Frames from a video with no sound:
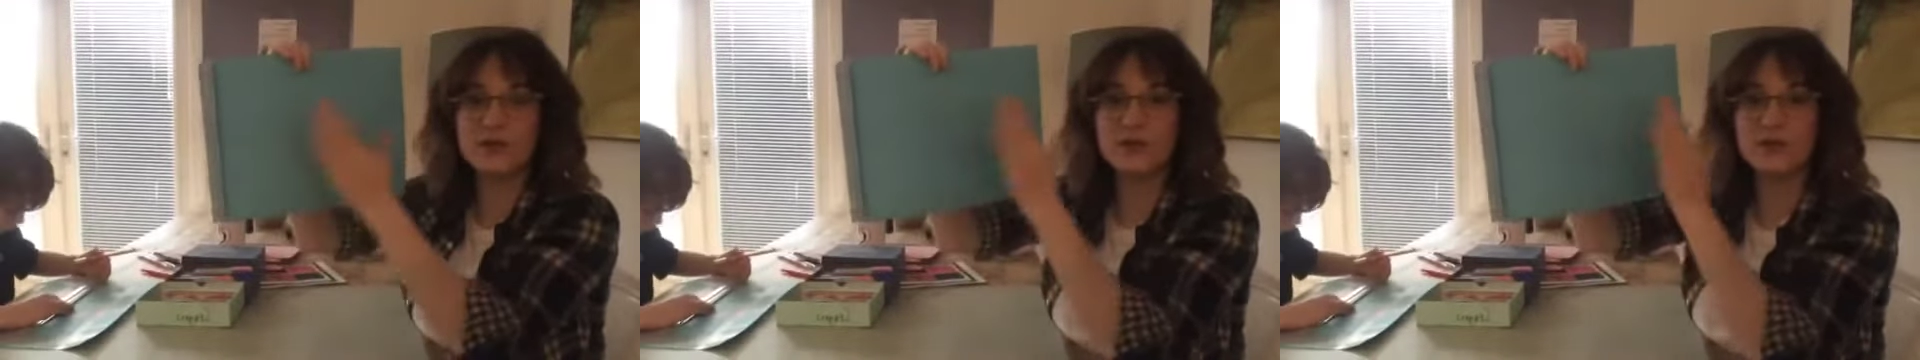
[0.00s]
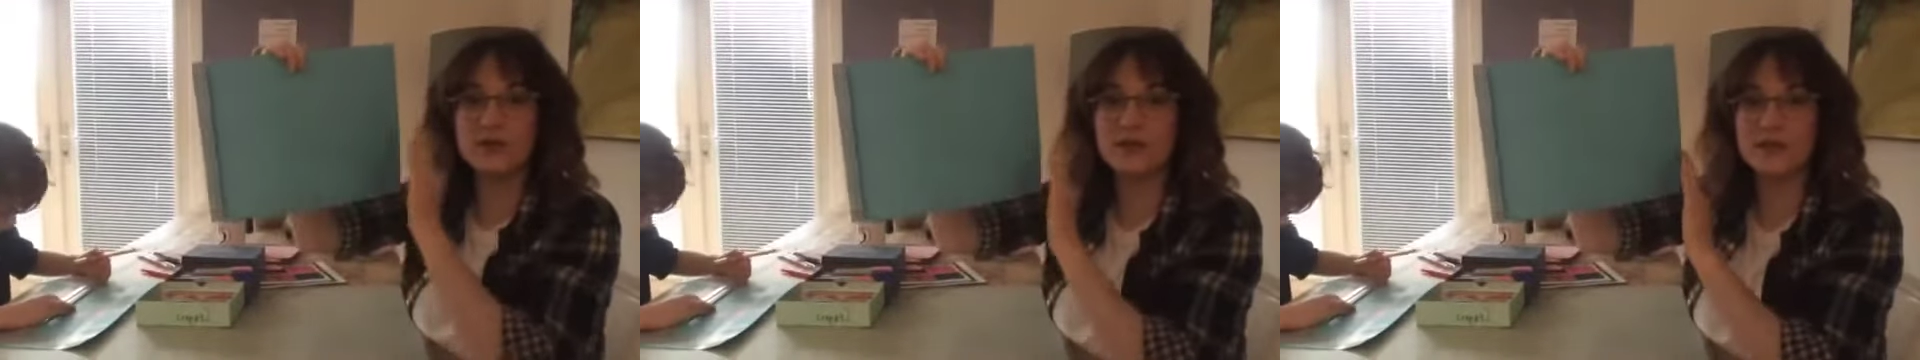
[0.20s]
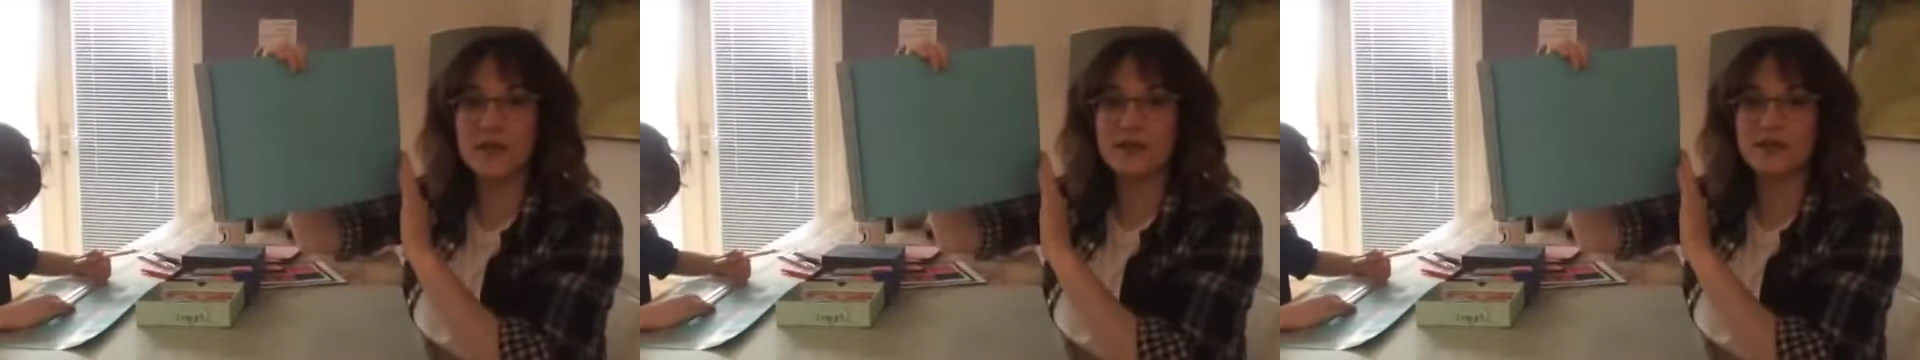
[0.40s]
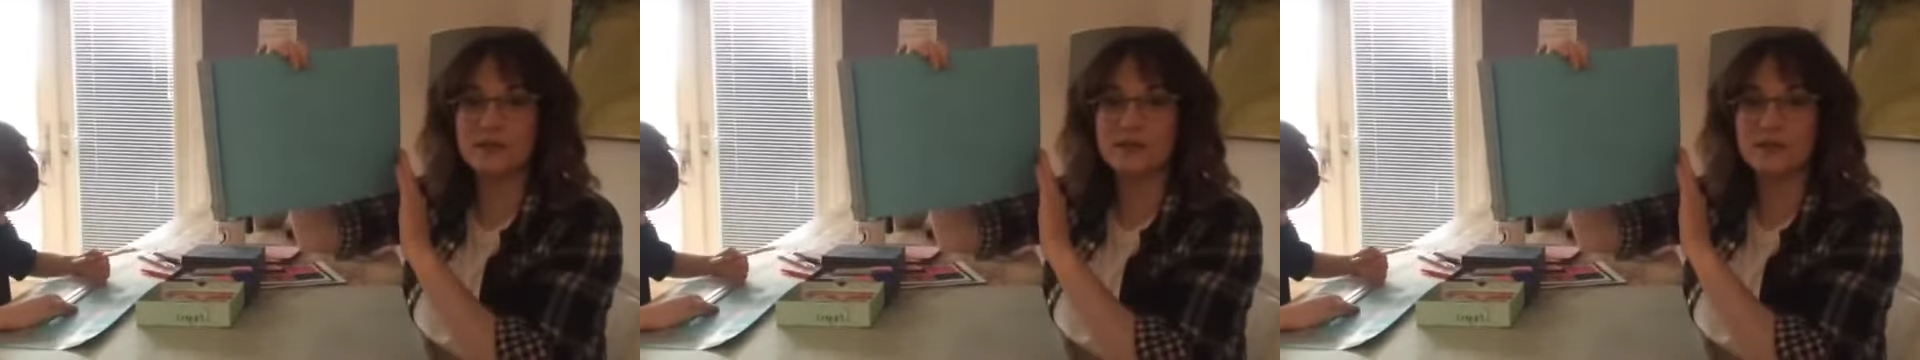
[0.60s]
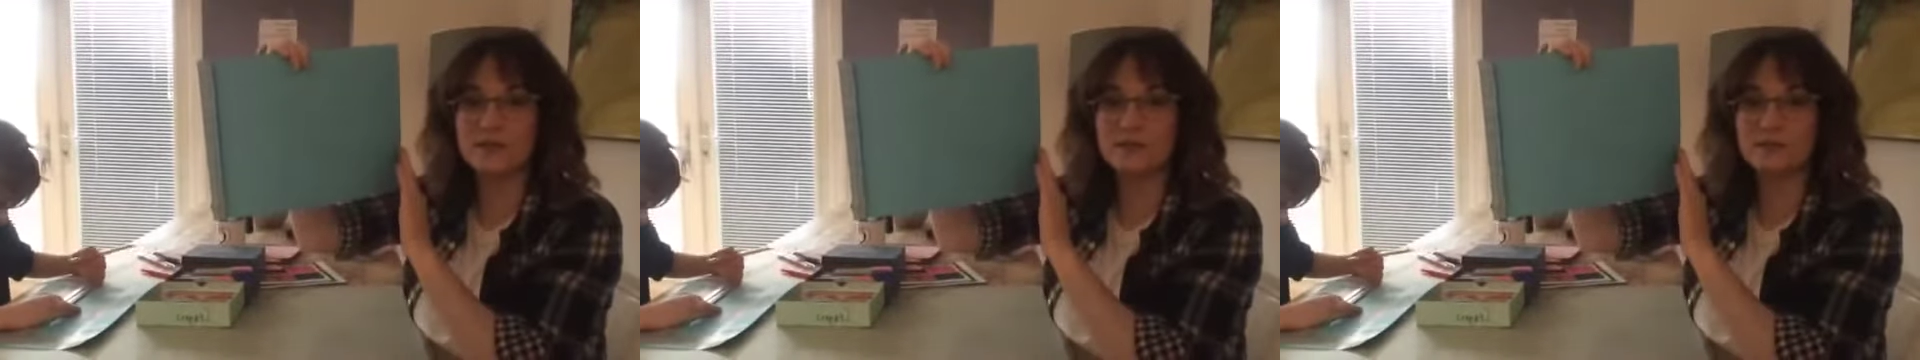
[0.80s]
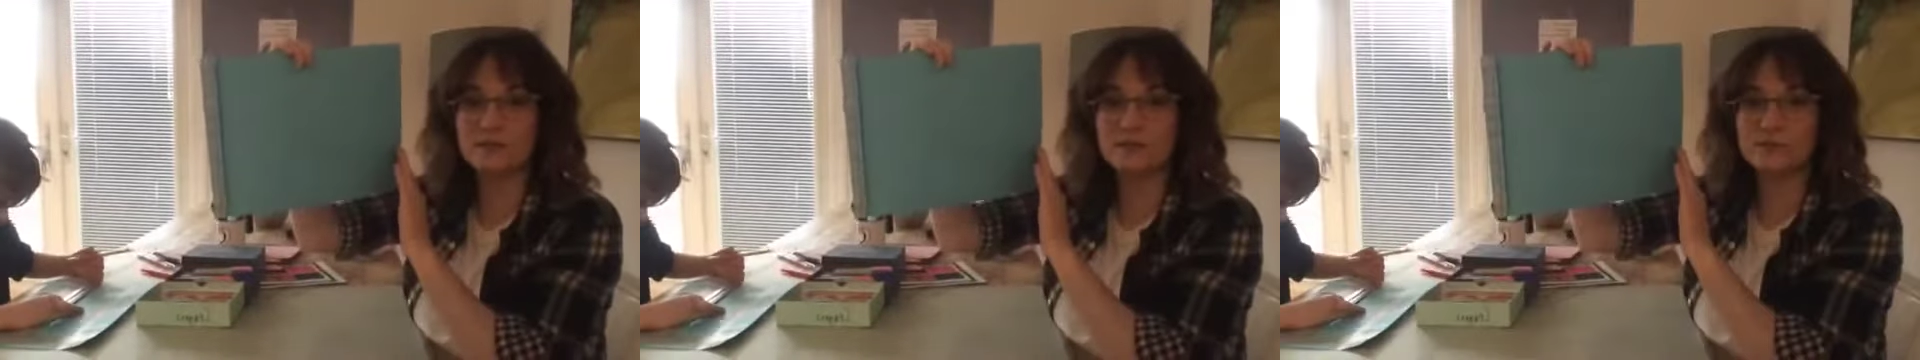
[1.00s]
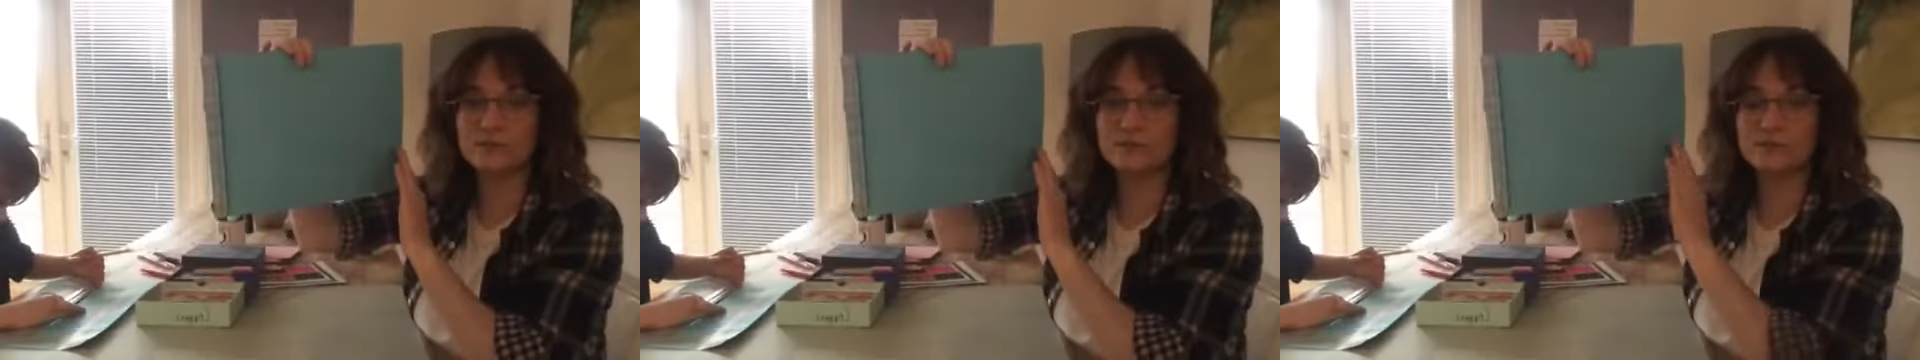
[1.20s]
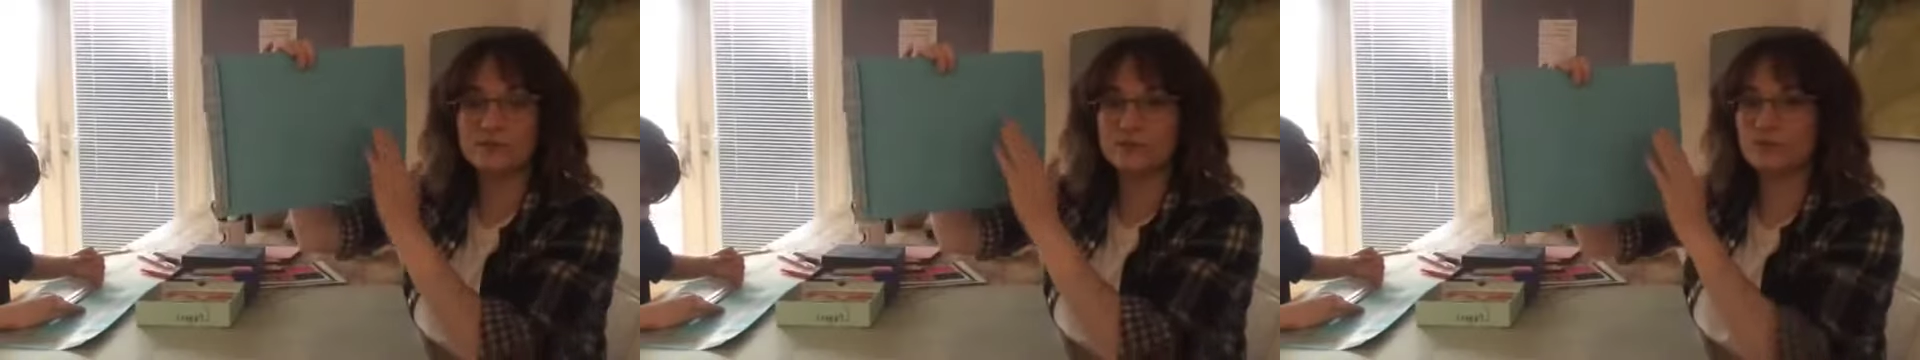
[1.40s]
sides.
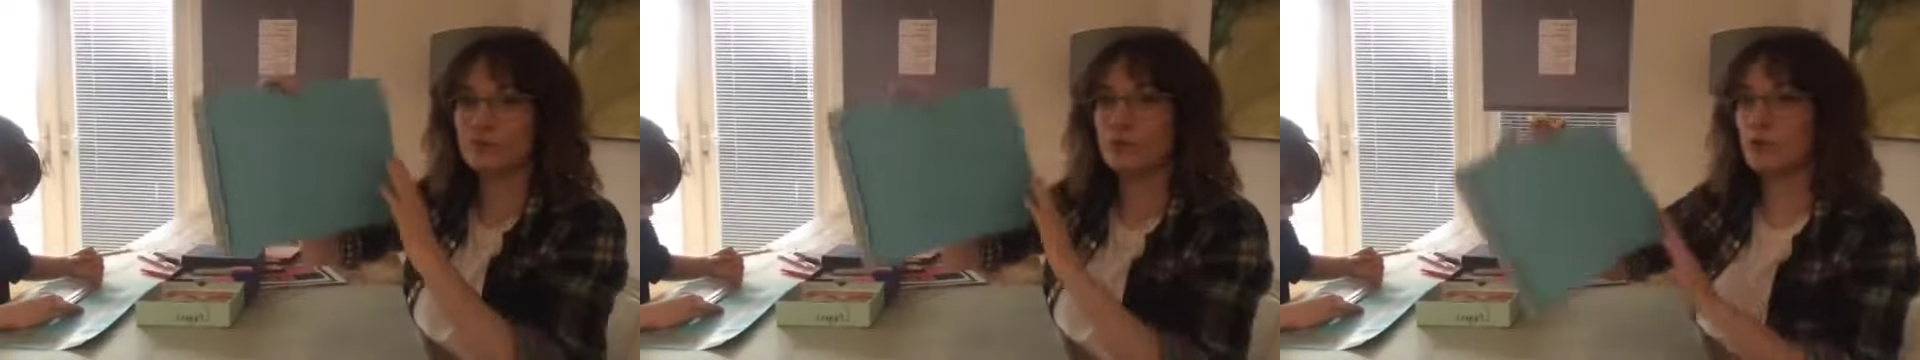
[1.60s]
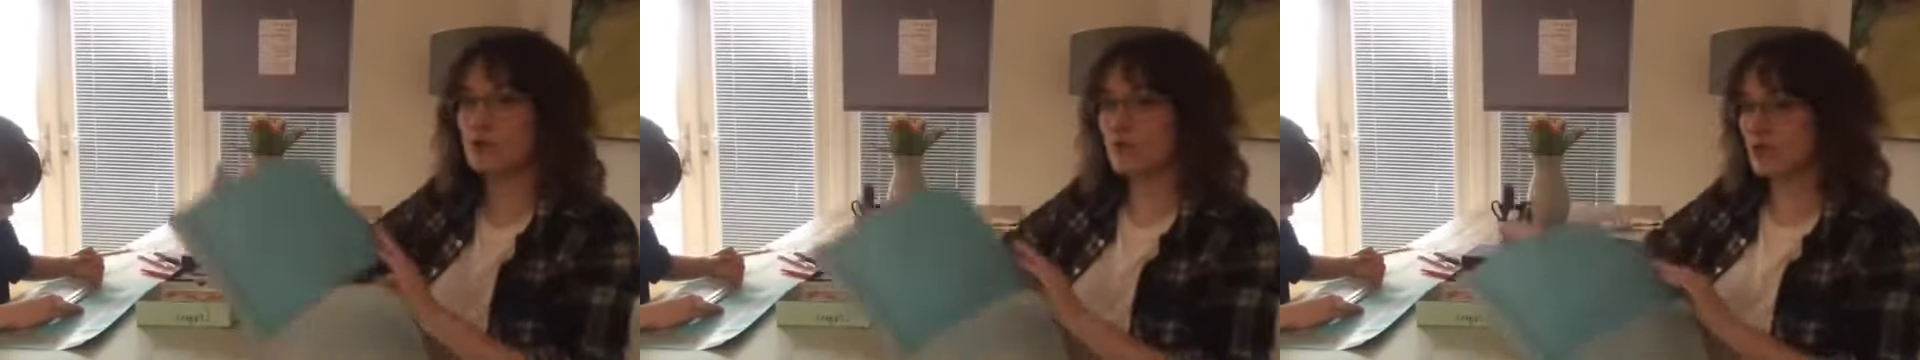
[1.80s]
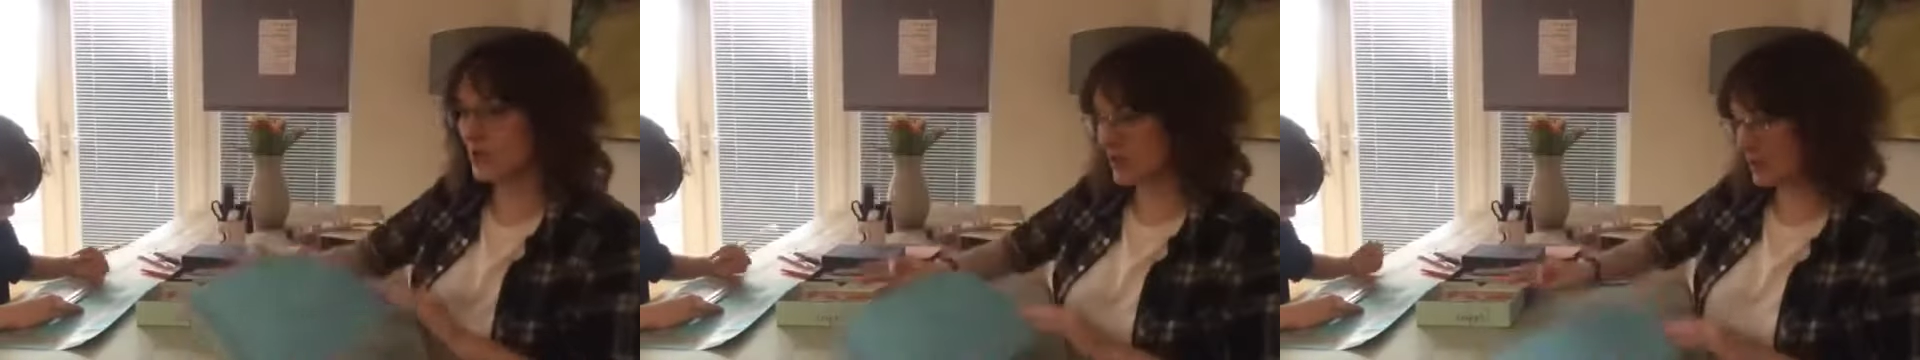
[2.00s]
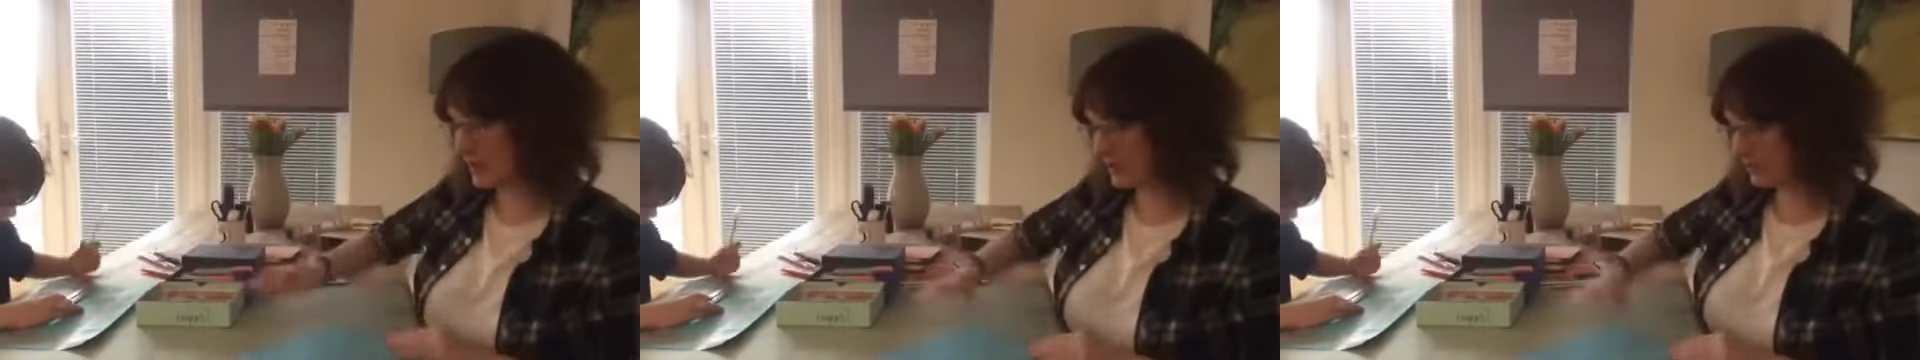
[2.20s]
Both sides.